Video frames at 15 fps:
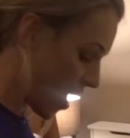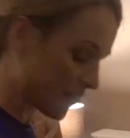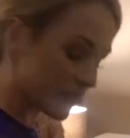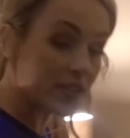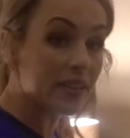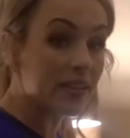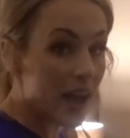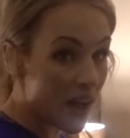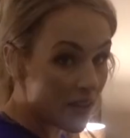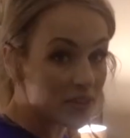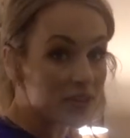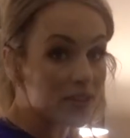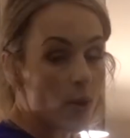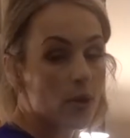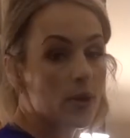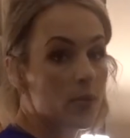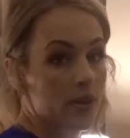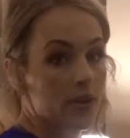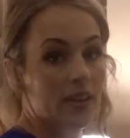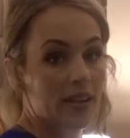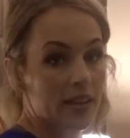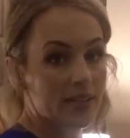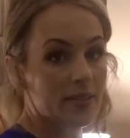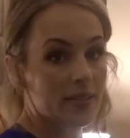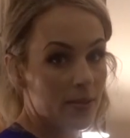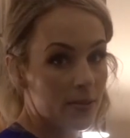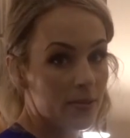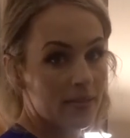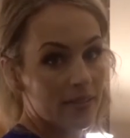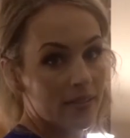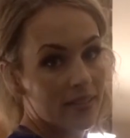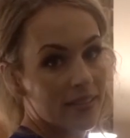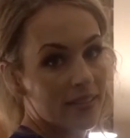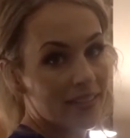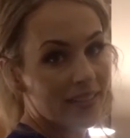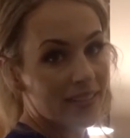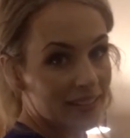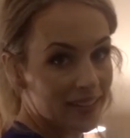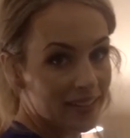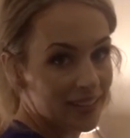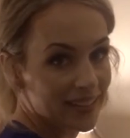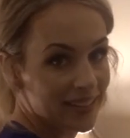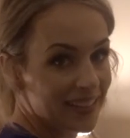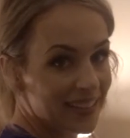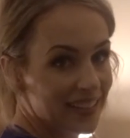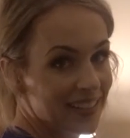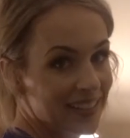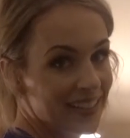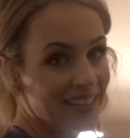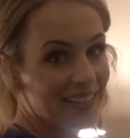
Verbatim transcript: After after knowing where it leads to. Juliet and, and